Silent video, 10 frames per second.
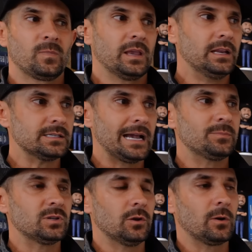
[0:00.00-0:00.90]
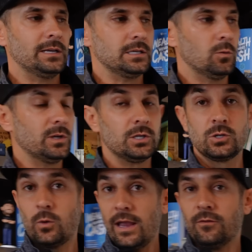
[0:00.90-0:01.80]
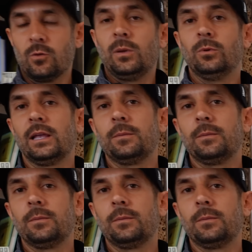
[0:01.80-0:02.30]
It is absolutely crazy, which is great for people